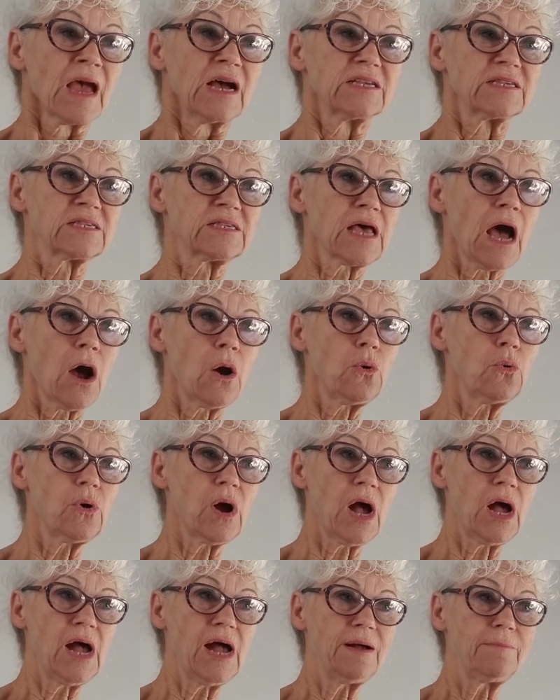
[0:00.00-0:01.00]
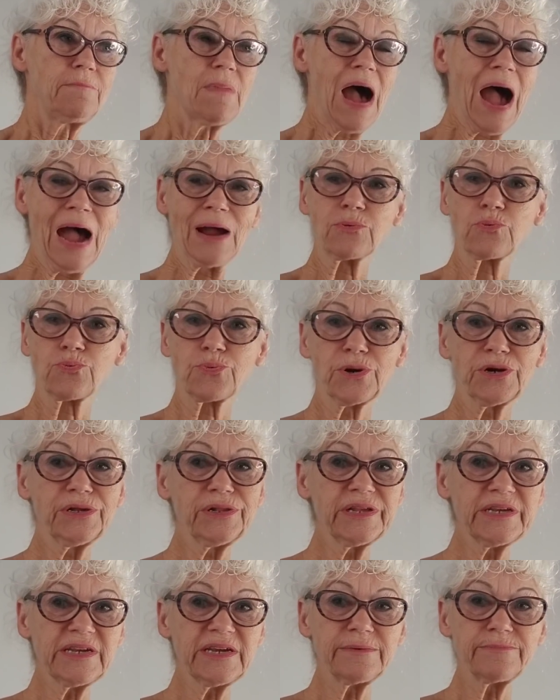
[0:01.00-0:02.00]
So um, I
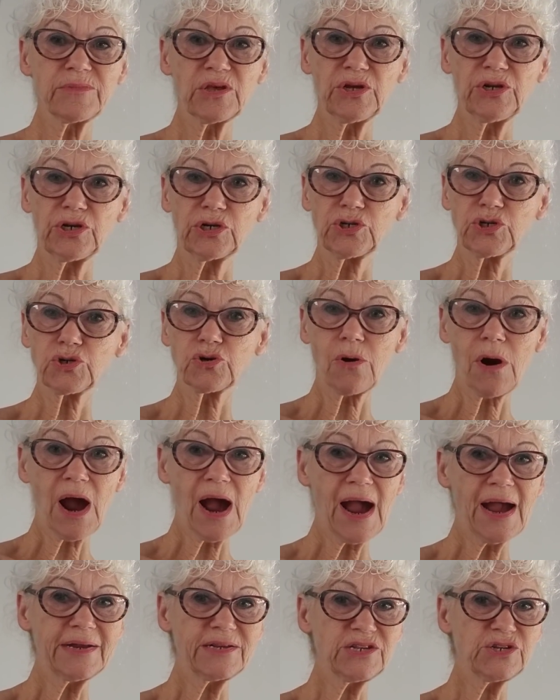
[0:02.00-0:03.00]
really am going to try